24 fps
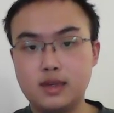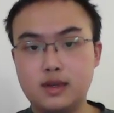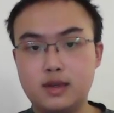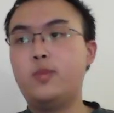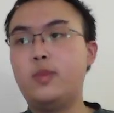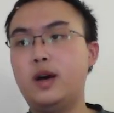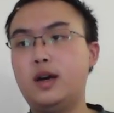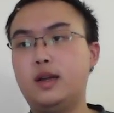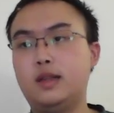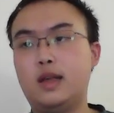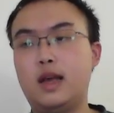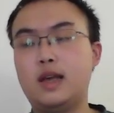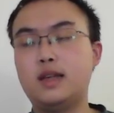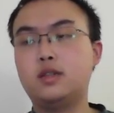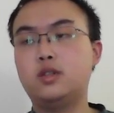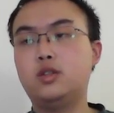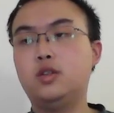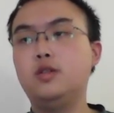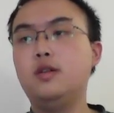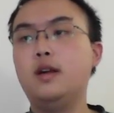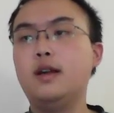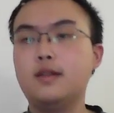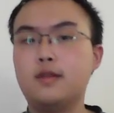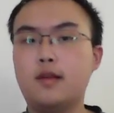But as
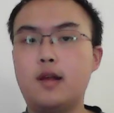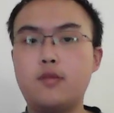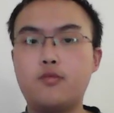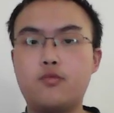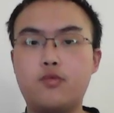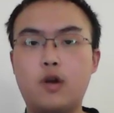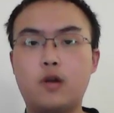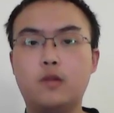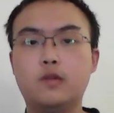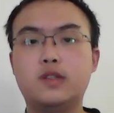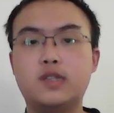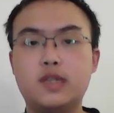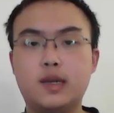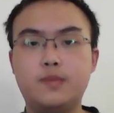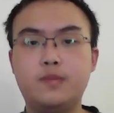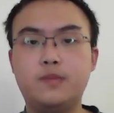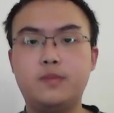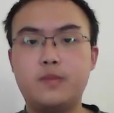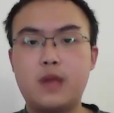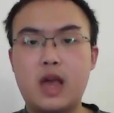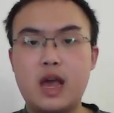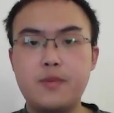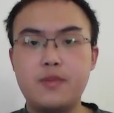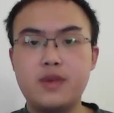soon as I wrote
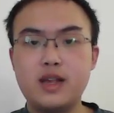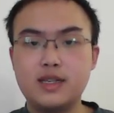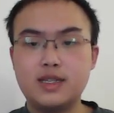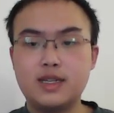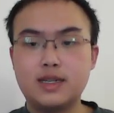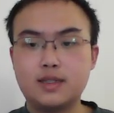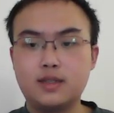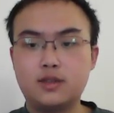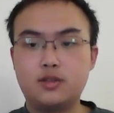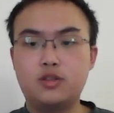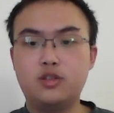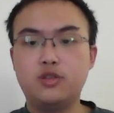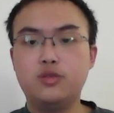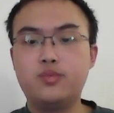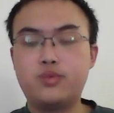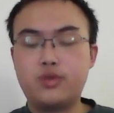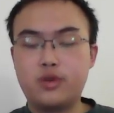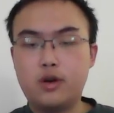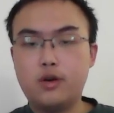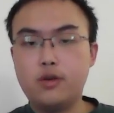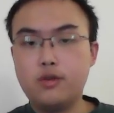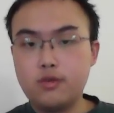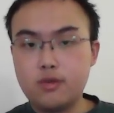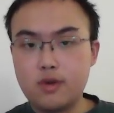some MSX2
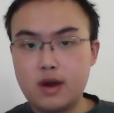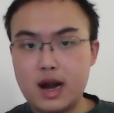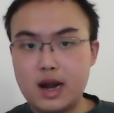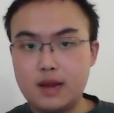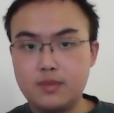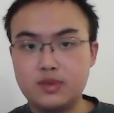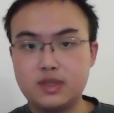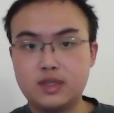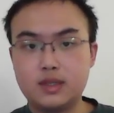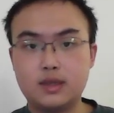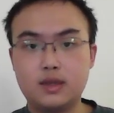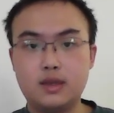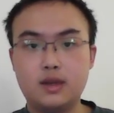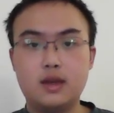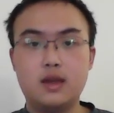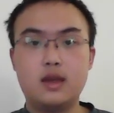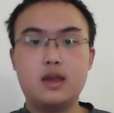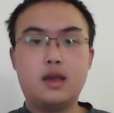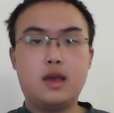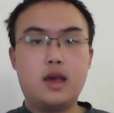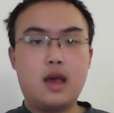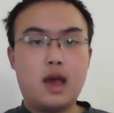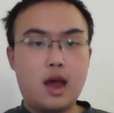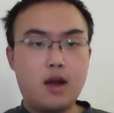programs,
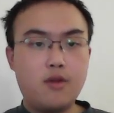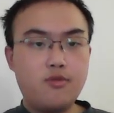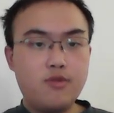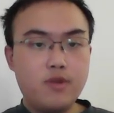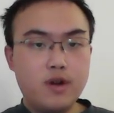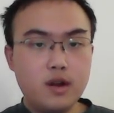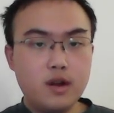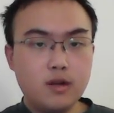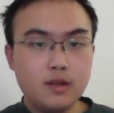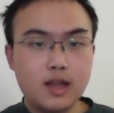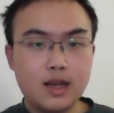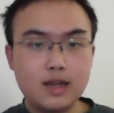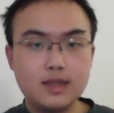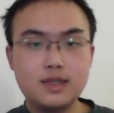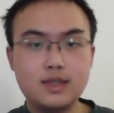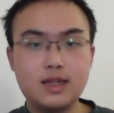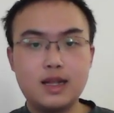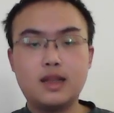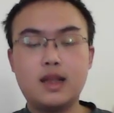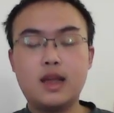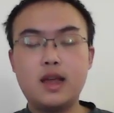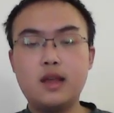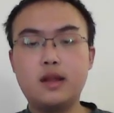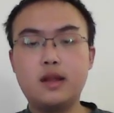I realized
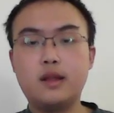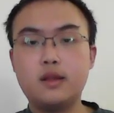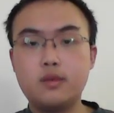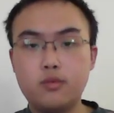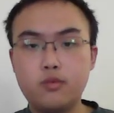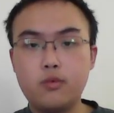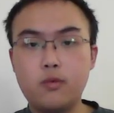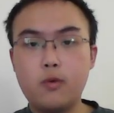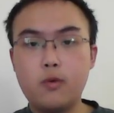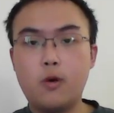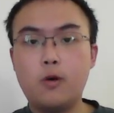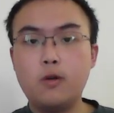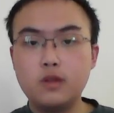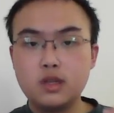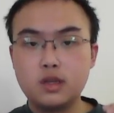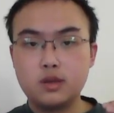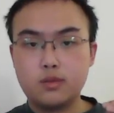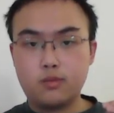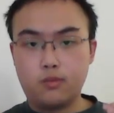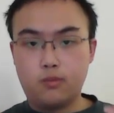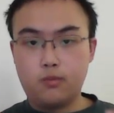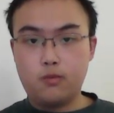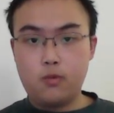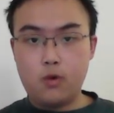that it won't
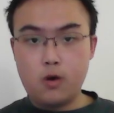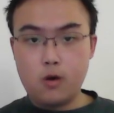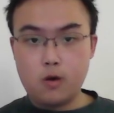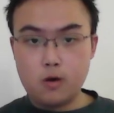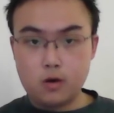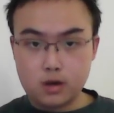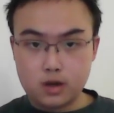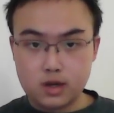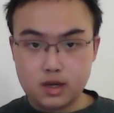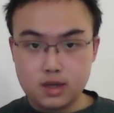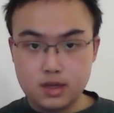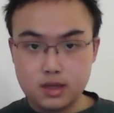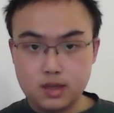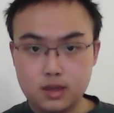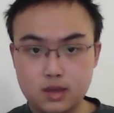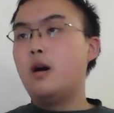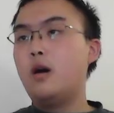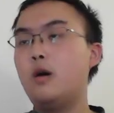work.